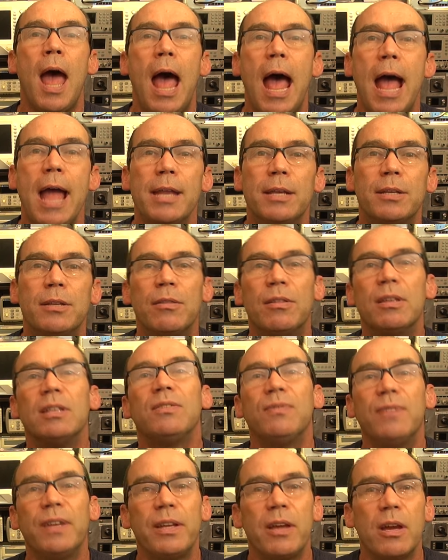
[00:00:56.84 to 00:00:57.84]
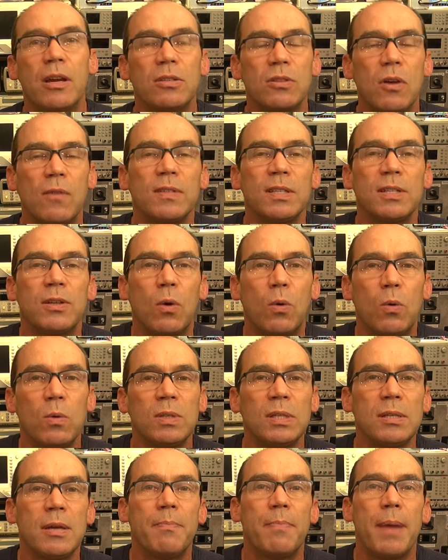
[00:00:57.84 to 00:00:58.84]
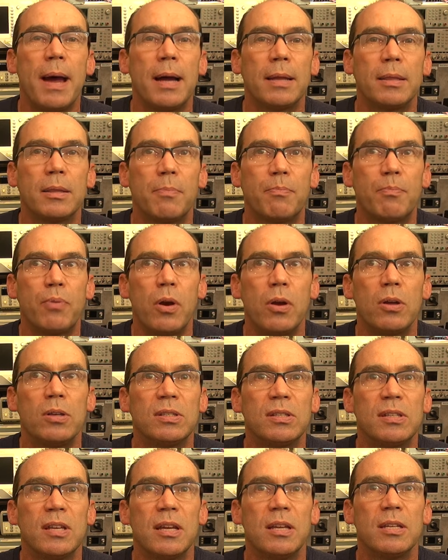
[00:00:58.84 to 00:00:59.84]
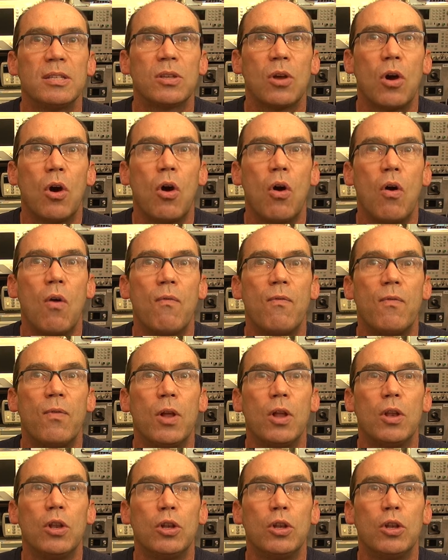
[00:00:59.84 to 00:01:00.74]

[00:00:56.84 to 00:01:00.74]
And this video is obviously also about the process of